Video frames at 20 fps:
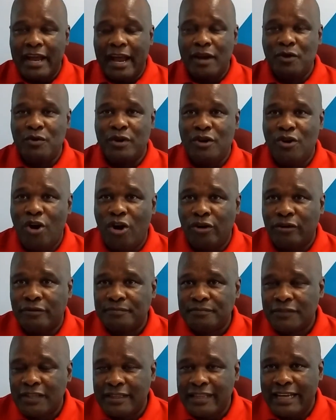And we
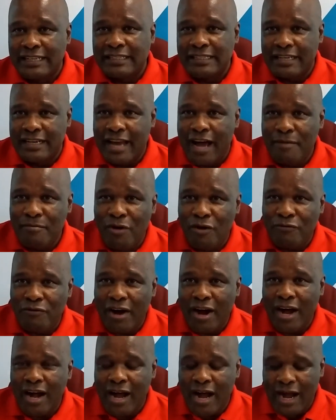know that in a number of
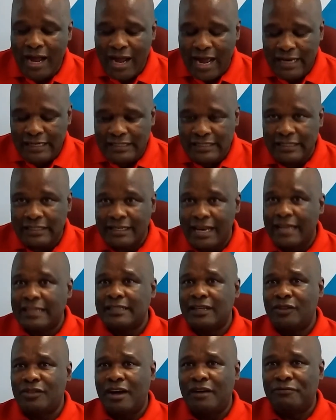our countries like
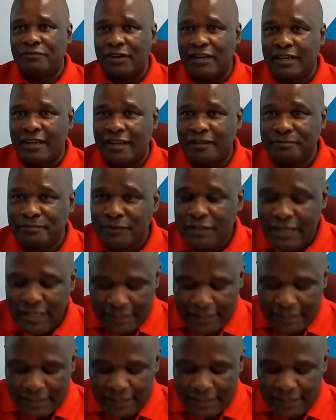South Africa,